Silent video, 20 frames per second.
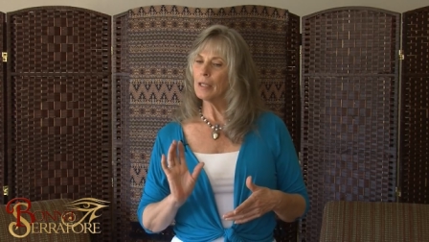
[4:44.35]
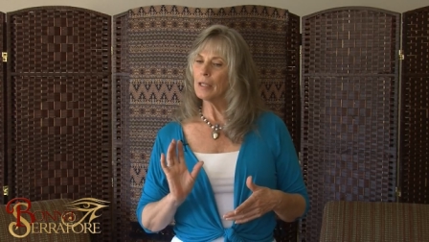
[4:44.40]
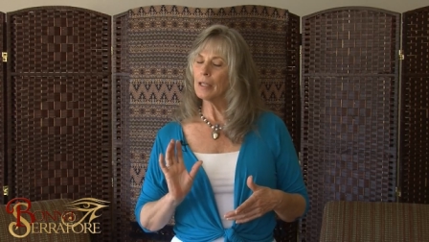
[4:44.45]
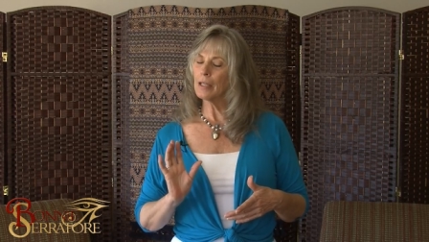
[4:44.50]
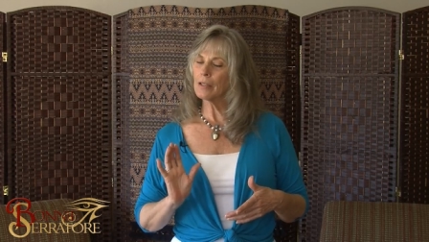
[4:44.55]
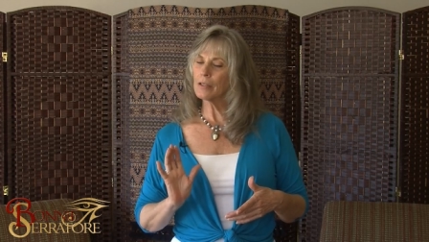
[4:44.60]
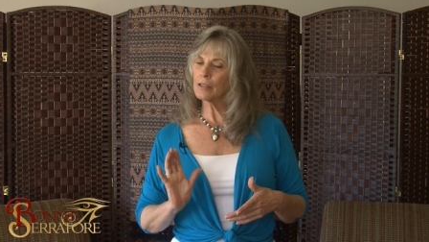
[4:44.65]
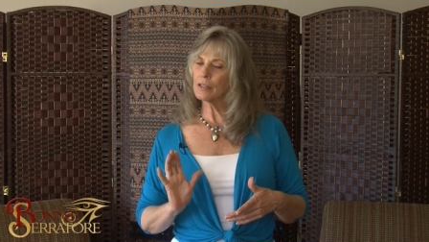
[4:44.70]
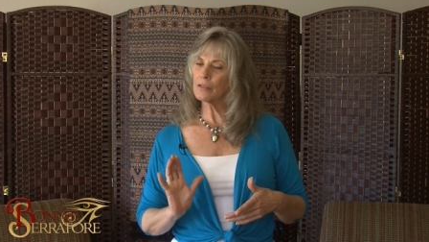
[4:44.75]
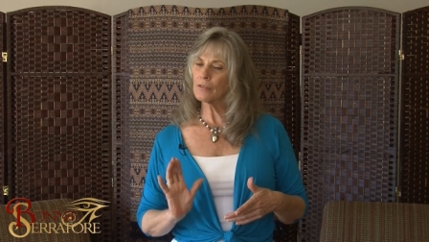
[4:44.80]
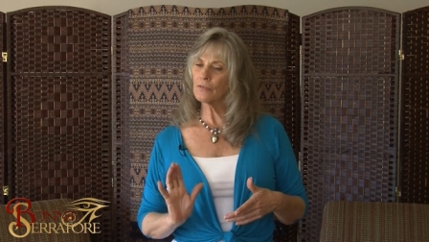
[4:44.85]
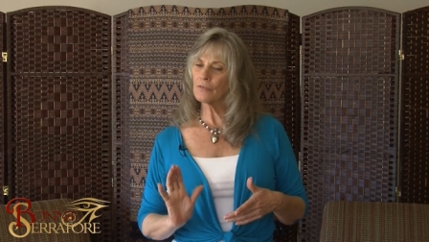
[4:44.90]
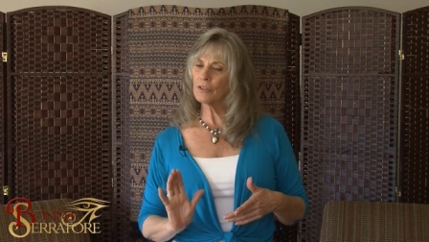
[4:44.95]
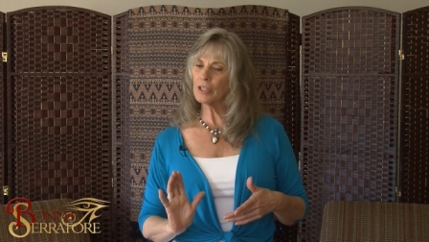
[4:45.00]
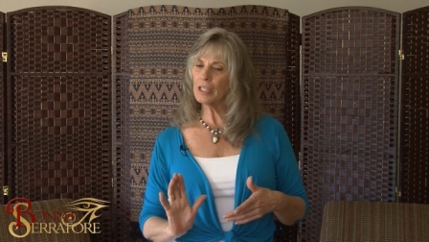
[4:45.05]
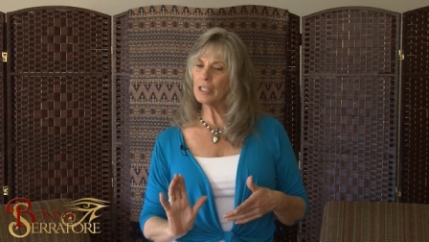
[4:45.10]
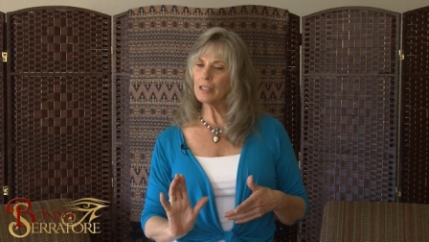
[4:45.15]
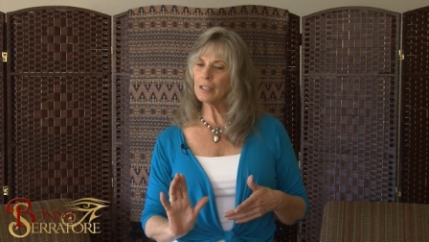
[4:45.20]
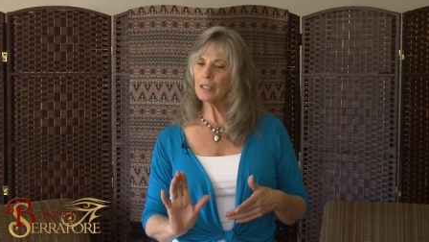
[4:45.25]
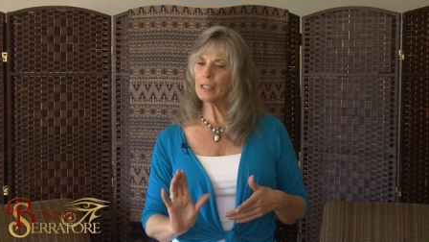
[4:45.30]
And just
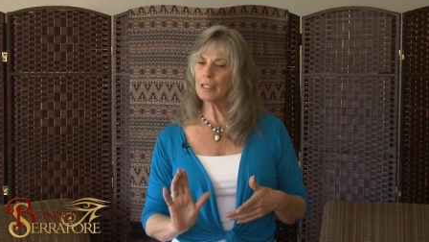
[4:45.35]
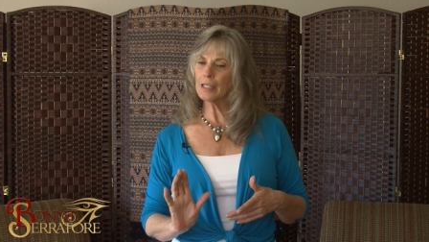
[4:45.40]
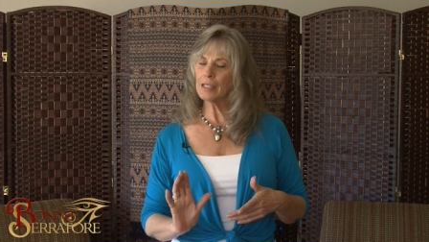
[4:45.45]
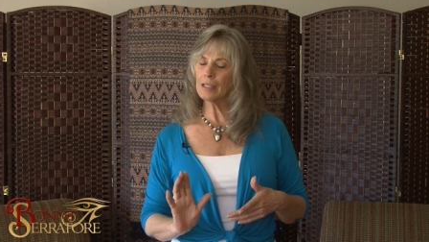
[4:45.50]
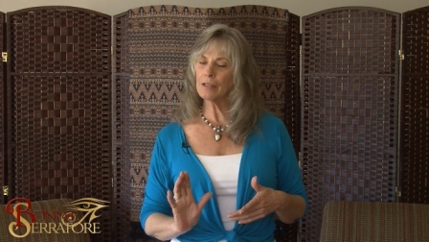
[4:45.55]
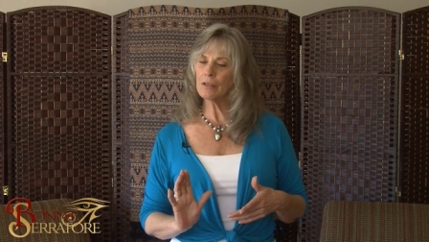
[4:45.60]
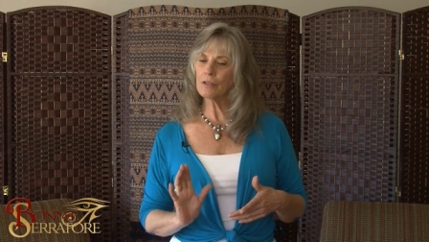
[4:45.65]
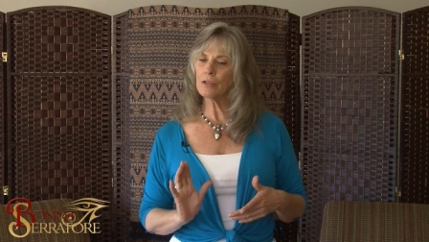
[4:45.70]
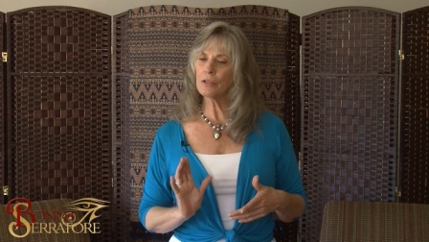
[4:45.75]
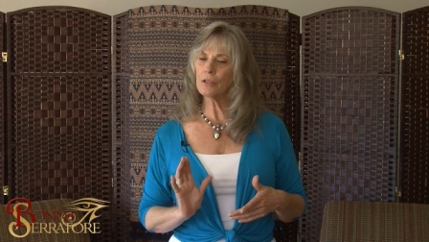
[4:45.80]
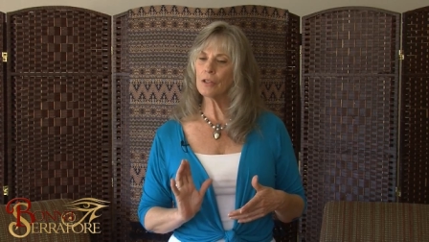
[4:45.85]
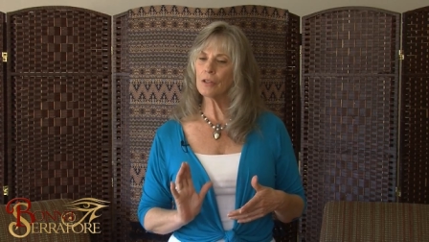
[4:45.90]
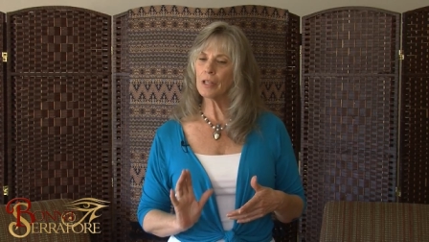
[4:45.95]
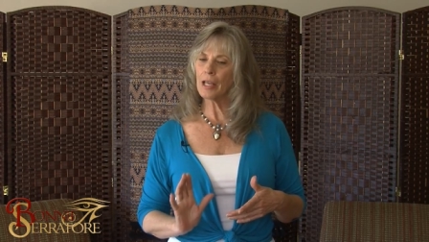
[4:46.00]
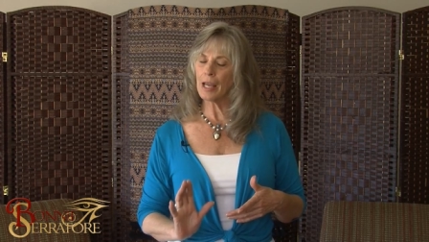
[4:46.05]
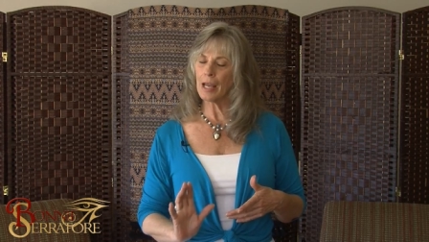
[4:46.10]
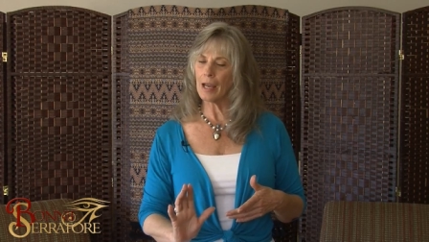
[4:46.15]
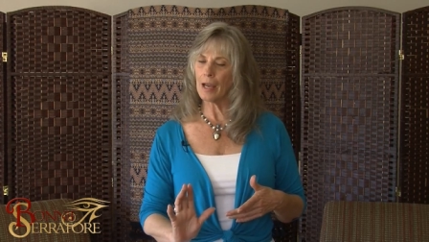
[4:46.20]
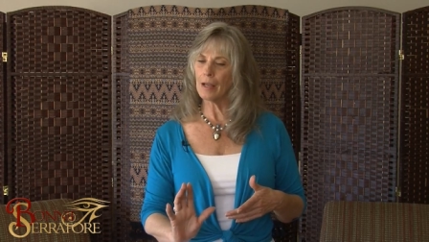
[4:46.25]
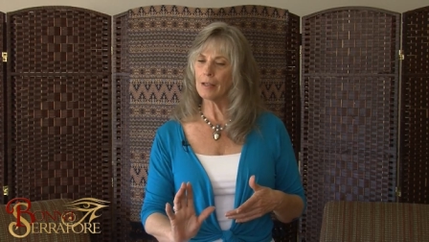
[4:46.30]
feeling into
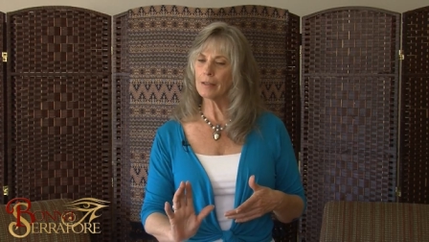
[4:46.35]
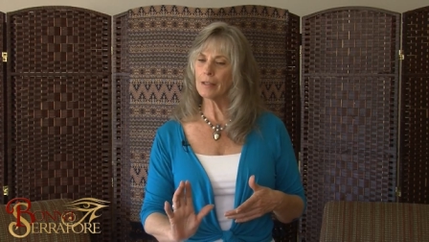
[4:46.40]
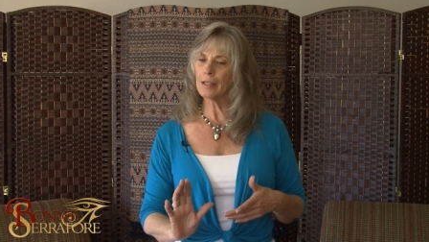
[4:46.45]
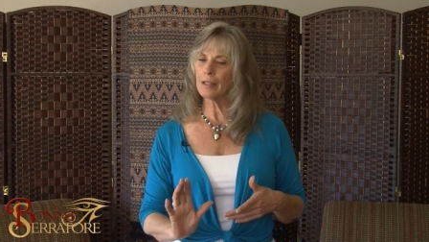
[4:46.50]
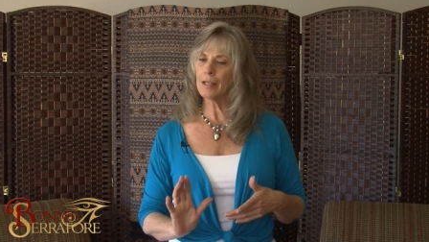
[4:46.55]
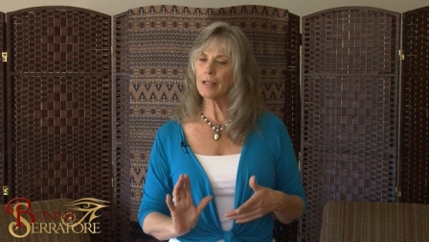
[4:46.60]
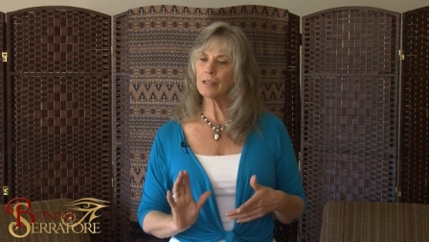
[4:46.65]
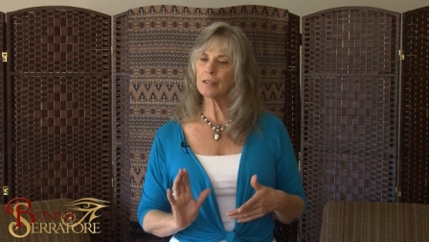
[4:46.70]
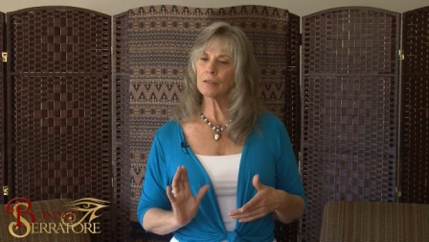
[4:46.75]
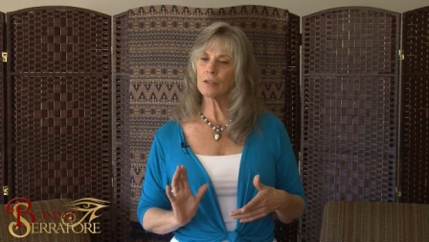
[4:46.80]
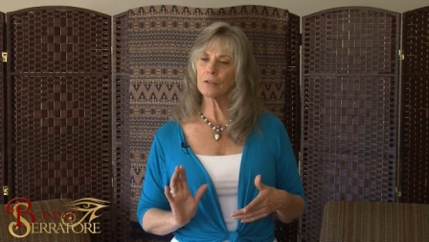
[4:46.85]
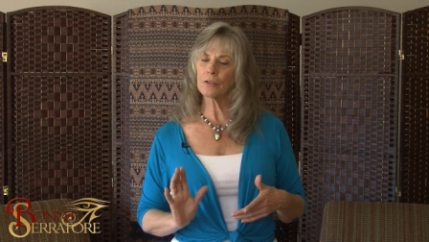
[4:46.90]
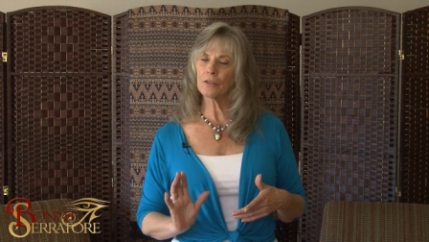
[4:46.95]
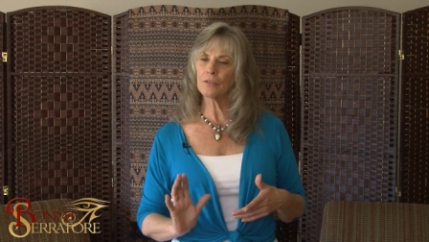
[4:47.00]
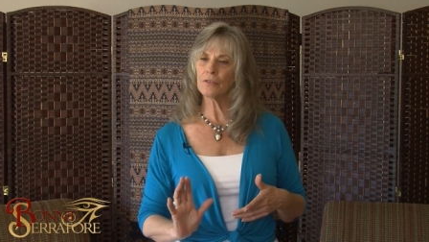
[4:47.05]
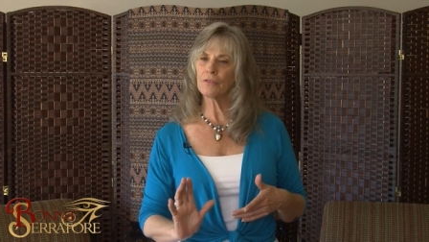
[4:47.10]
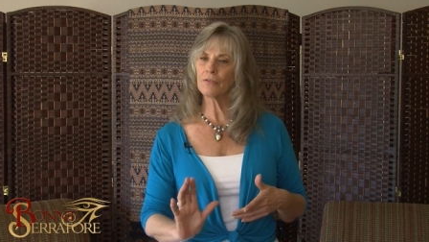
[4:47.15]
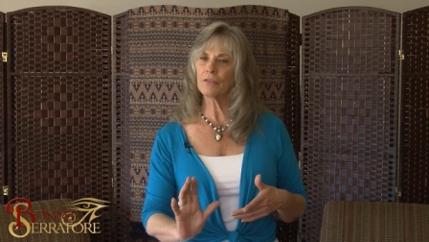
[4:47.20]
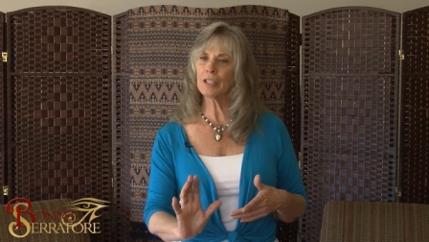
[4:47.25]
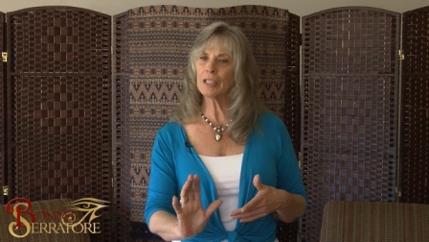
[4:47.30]
that, then I can start to
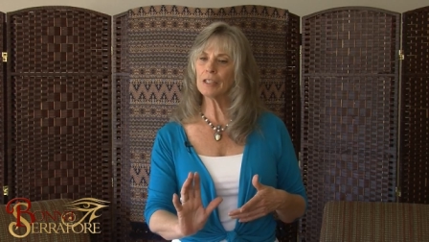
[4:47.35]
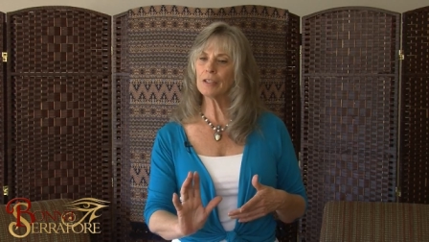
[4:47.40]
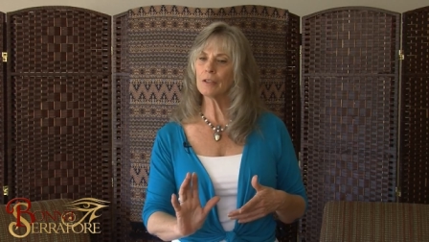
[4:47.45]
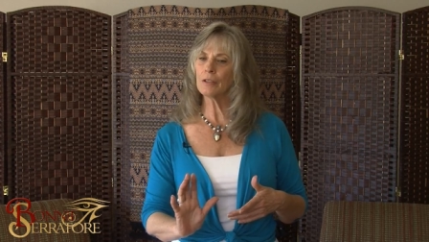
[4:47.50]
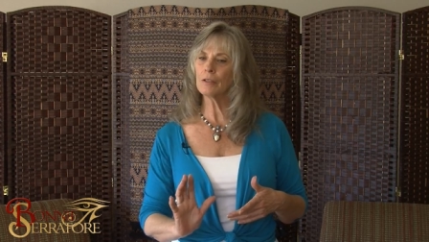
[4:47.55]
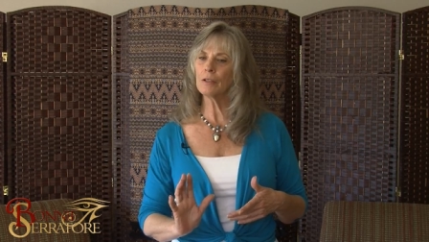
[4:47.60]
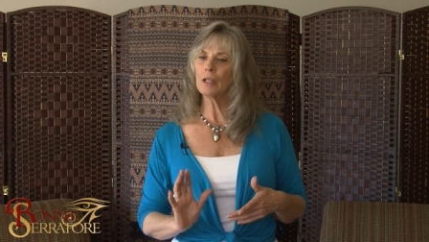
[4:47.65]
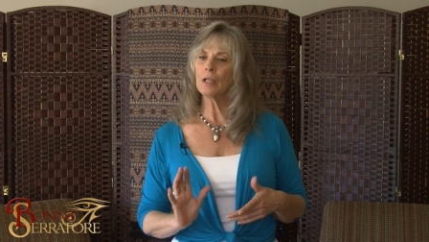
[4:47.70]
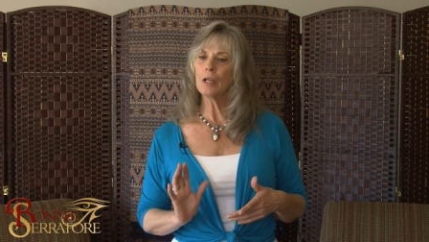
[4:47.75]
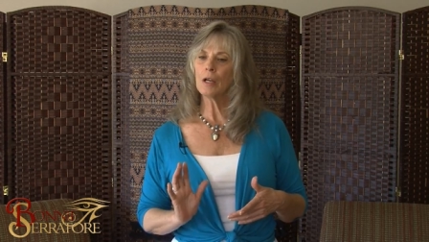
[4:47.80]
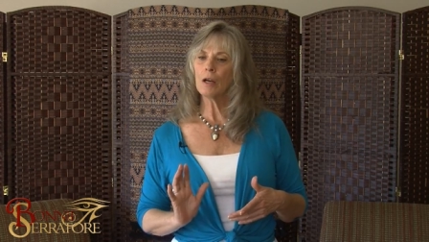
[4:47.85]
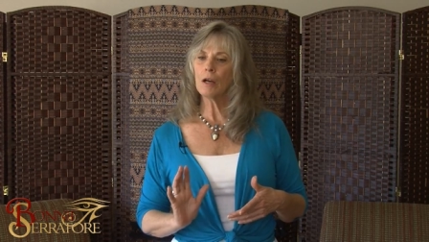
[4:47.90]
feel,